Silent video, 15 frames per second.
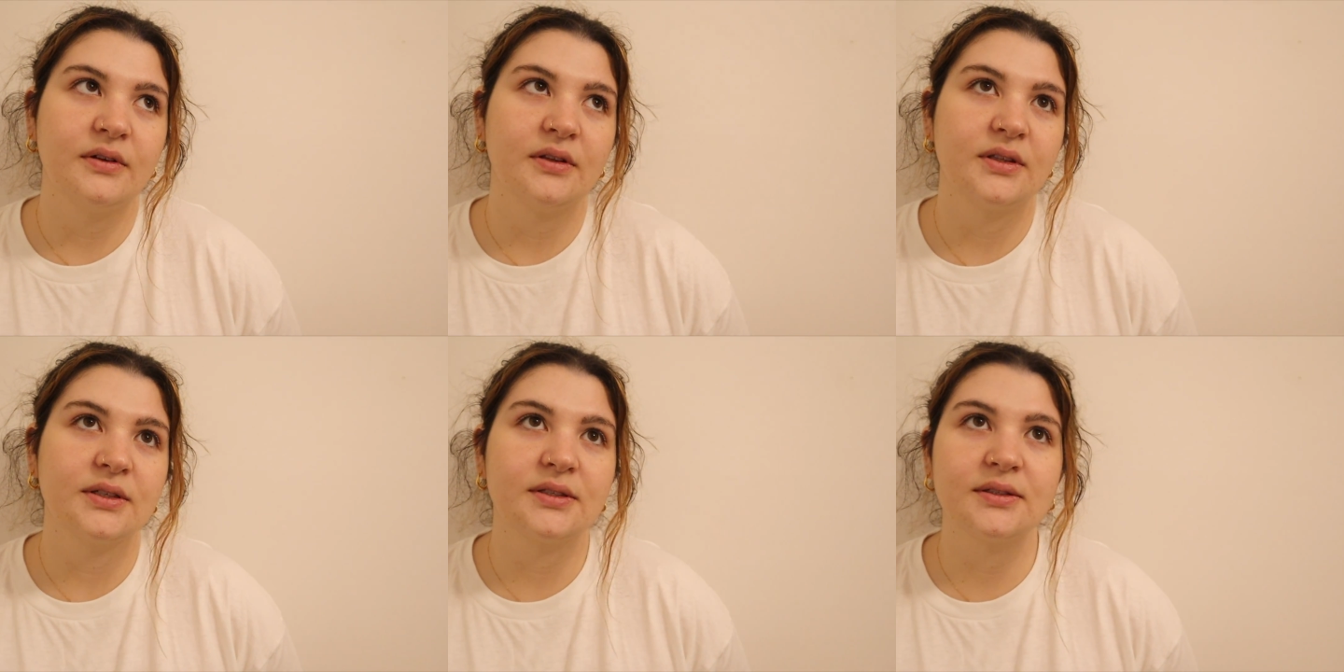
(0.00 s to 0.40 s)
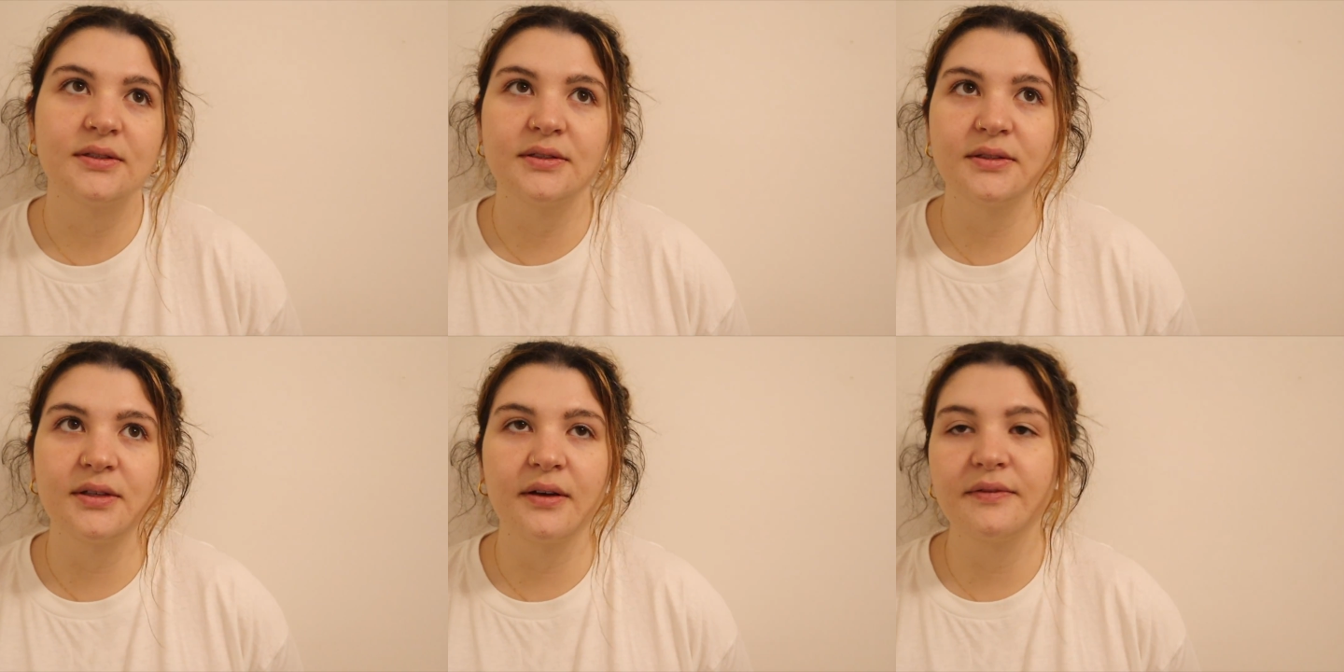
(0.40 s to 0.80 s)
the
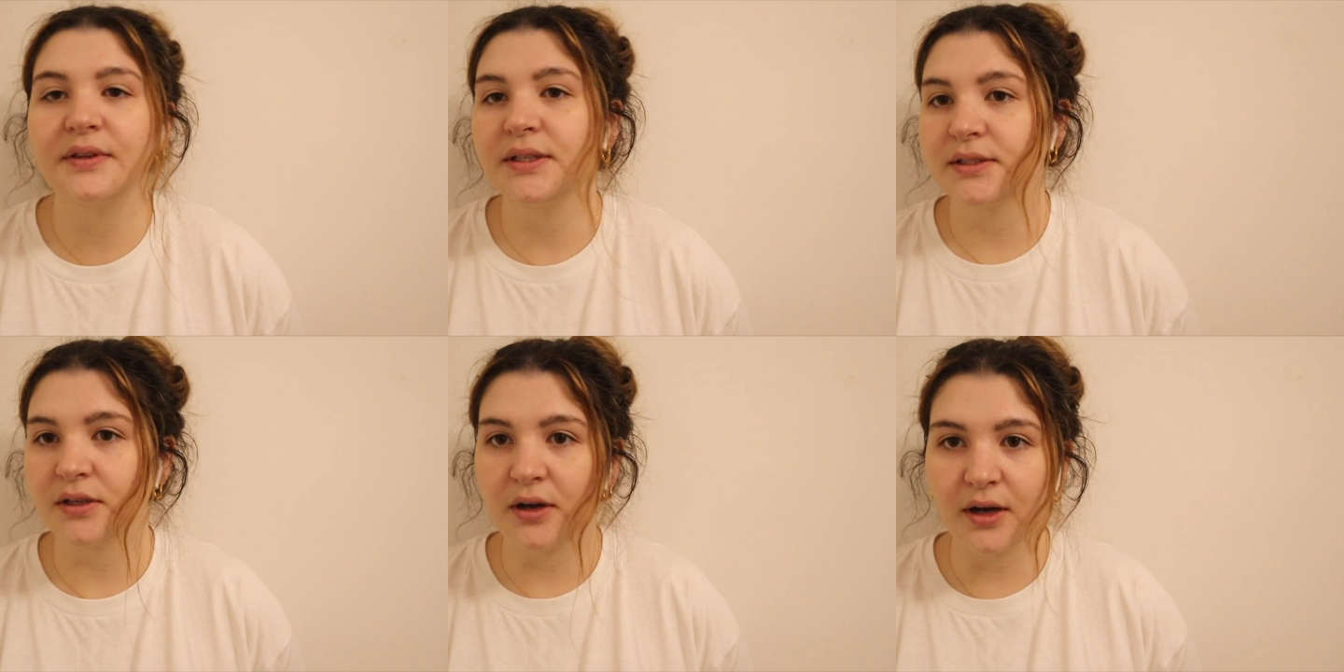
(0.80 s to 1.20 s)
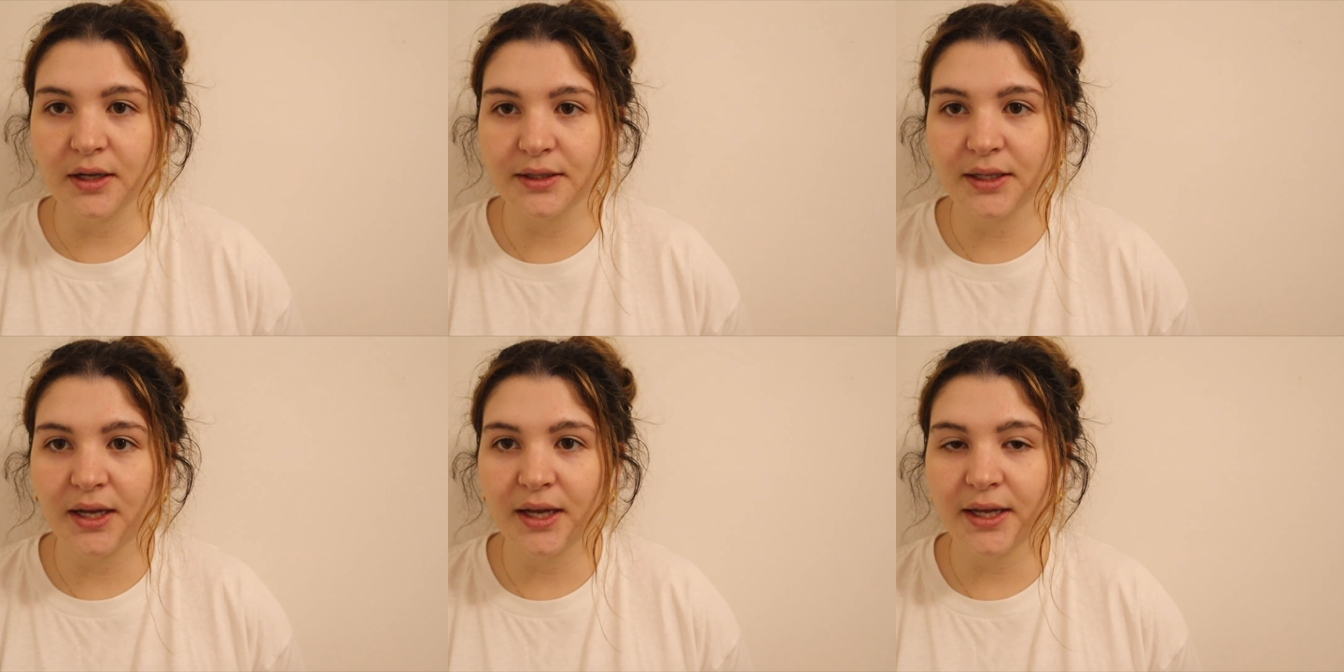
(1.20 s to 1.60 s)
stuff that's
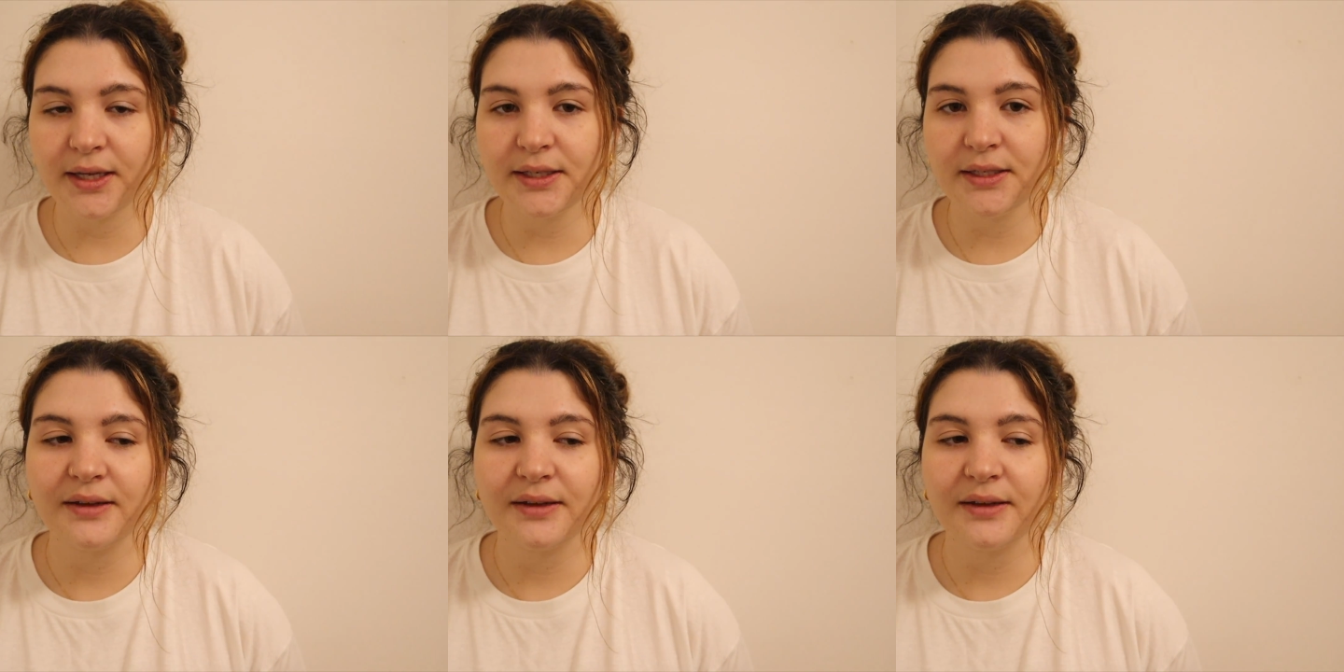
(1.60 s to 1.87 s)
online,